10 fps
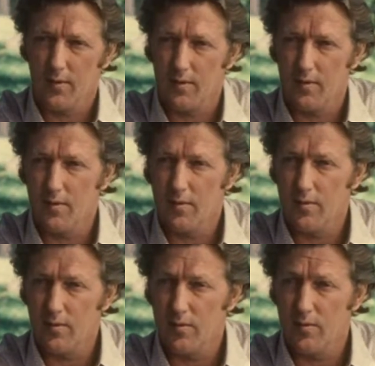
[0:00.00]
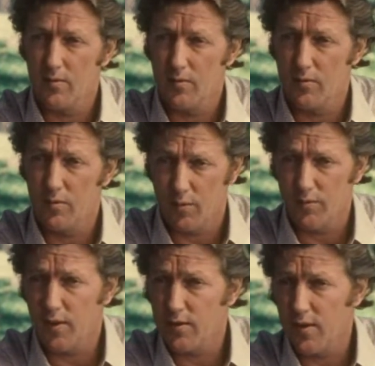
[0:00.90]
uh, the North
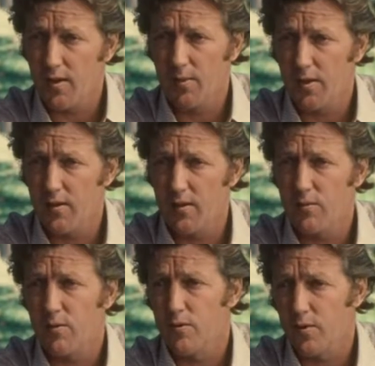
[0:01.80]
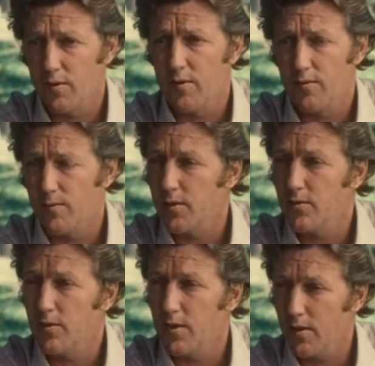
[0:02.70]
Vietnam had little alternative but
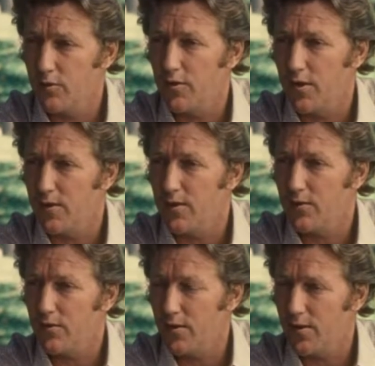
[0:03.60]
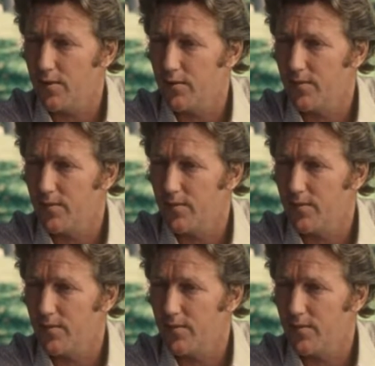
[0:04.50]
to negotiate at that stage.